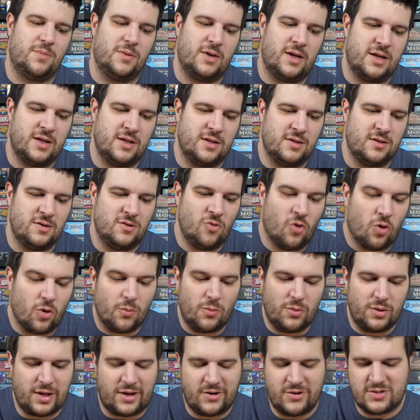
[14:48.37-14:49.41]
and
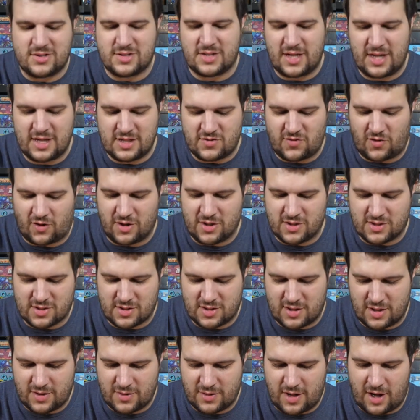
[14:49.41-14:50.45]
normally I would say as far as
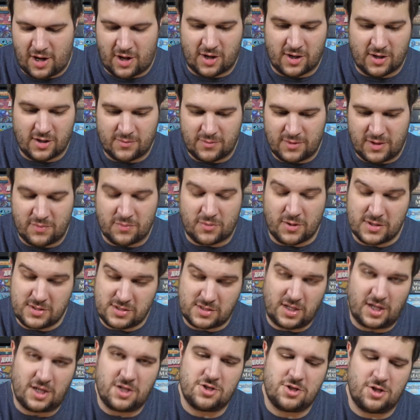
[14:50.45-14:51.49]
the art and
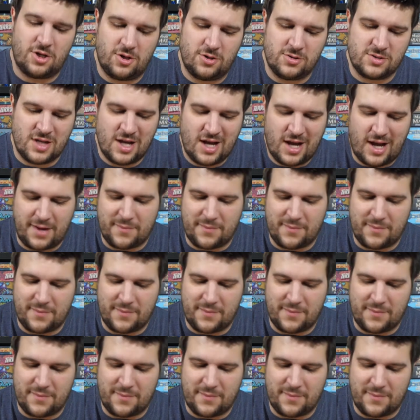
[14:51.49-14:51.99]
presentation goes,